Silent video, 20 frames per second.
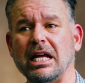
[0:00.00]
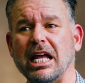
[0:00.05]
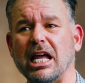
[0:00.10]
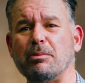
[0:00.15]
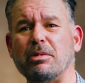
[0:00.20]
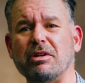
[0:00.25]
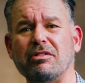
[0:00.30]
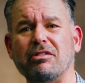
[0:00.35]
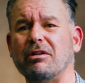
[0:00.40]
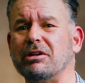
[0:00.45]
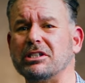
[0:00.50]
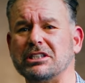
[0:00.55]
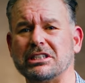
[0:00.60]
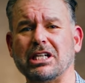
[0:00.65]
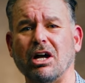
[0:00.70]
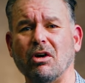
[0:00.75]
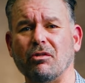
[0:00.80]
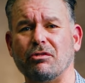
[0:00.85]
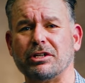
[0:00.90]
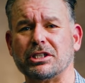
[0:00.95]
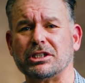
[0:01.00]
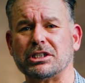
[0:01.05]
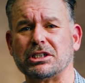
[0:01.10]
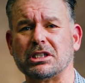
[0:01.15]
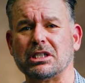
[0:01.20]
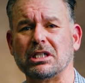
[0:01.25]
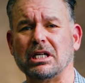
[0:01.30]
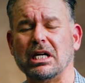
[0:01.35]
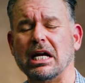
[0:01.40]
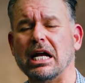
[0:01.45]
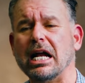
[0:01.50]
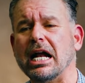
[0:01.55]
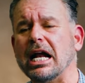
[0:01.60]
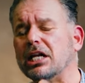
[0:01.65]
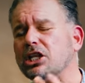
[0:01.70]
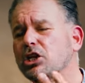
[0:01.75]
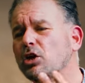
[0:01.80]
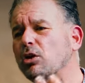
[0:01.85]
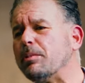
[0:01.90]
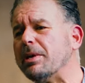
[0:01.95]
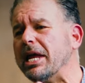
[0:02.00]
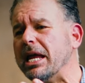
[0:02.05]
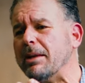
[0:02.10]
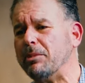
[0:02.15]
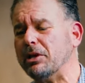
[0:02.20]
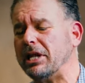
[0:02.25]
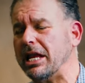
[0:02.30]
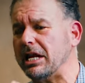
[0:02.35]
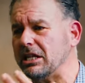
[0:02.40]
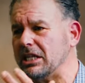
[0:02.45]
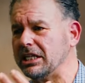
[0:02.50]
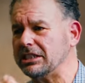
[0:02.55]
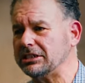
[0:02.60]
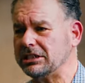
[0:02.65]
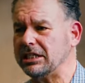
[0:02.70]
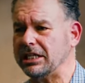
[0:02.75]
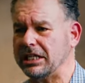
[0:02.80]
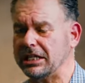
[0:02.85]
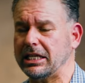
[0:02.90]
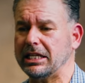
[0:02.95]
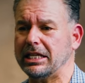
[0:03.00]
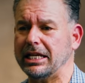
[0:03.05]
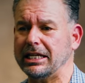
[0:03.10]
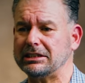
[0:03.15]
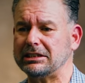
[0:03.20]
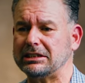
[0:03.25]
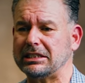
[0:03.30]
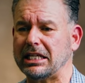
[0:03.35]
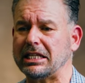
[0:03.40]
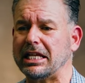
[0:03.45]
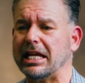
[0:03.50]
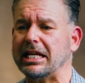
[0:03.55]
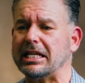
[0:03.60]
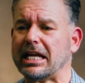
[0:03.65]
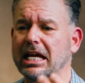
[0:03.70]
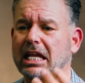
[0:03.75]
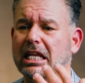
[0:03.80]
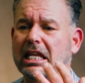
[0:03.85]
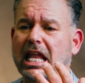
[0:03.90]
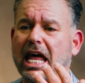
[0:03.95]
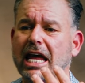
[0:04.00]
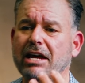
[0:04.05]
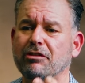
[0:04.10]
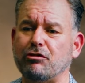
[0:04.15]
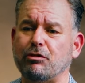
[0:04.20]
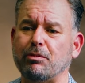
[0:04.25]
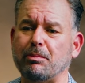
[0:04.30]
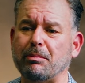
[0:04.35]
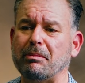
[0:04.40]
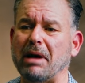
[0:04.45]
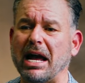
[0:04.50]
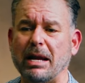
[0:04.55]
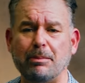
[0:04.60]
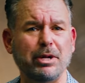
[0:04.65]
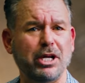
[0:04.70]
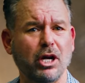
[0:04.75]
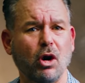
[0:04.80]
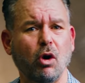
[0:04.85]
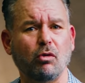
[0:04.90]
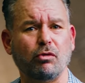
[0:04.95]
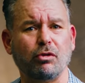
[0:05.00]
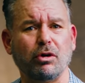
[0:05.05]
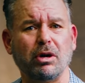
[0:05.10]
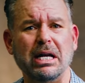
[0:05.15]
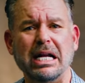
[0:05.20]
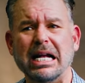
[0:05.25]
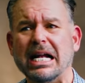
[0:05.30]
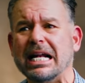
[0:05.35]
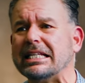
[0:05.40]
it'd be very selfish. There are people that are listening to this that think their life might be over.